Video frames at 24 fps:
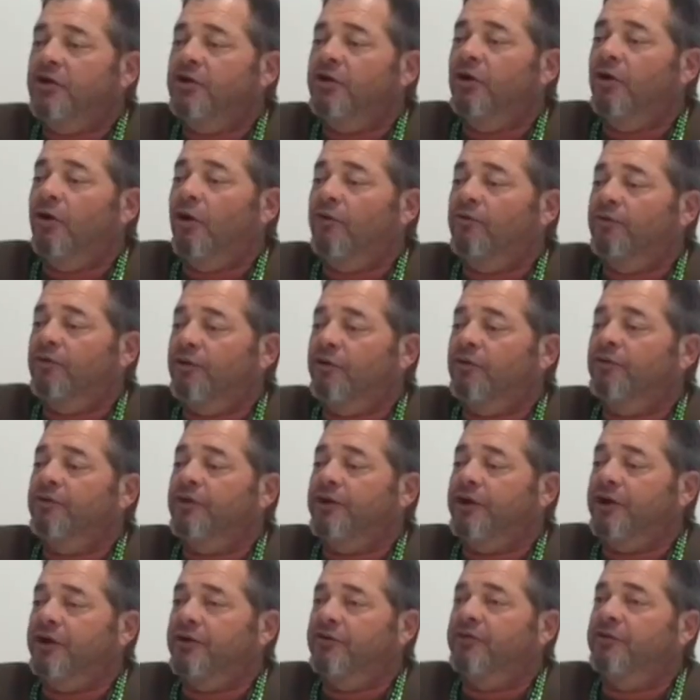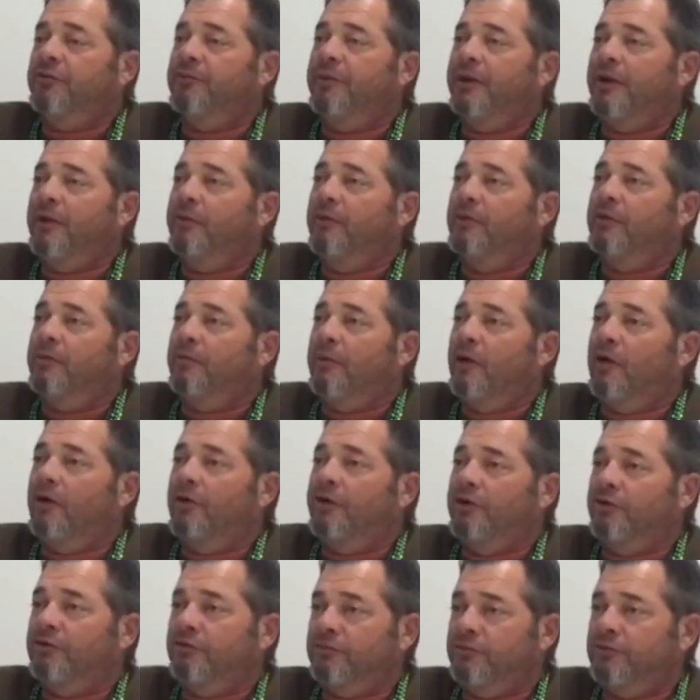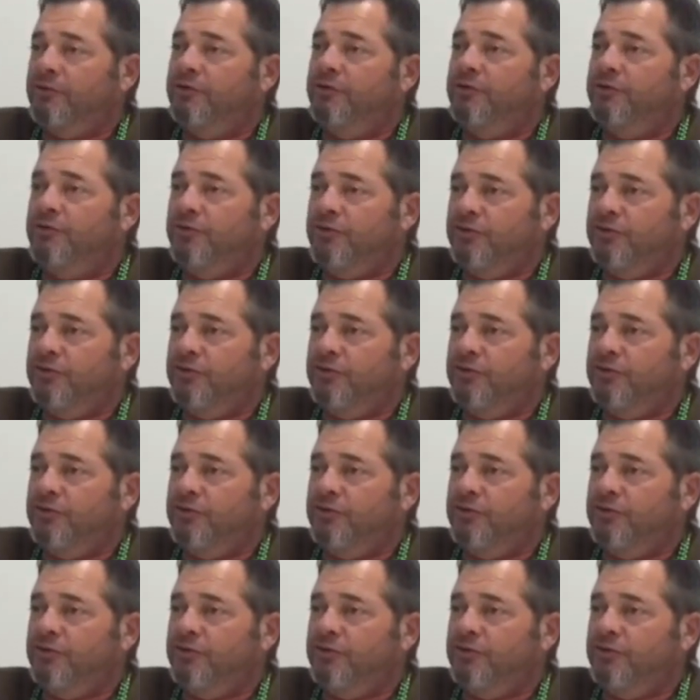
you know, over, over the years and being with them all, you know,